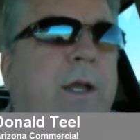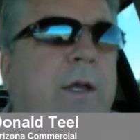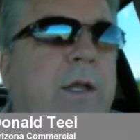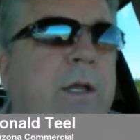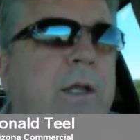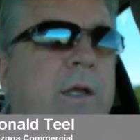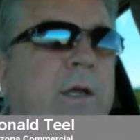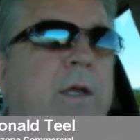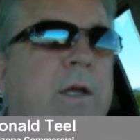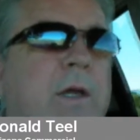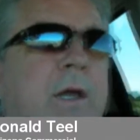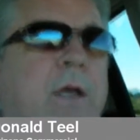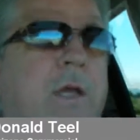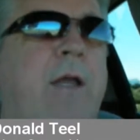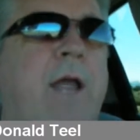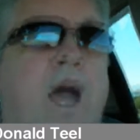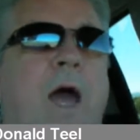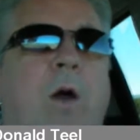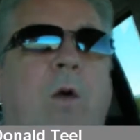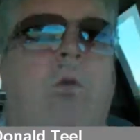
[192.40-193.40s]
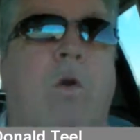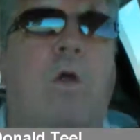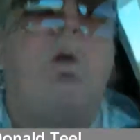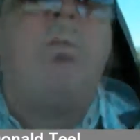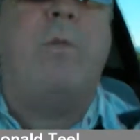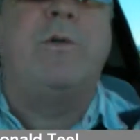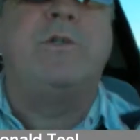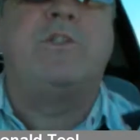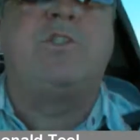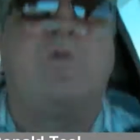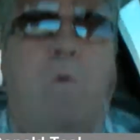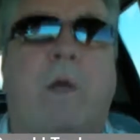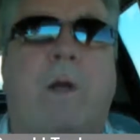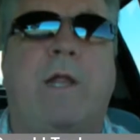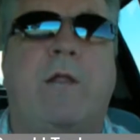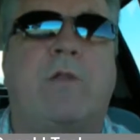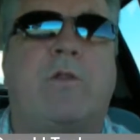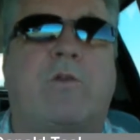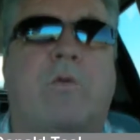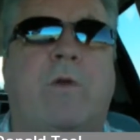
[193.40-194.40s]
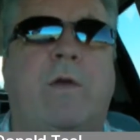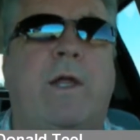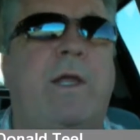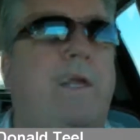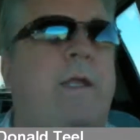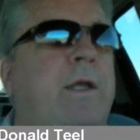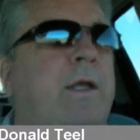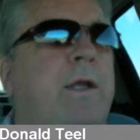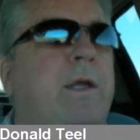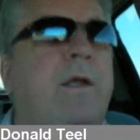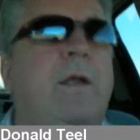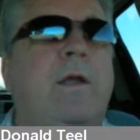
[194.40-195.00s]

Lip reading: rate, and now we're almost 23.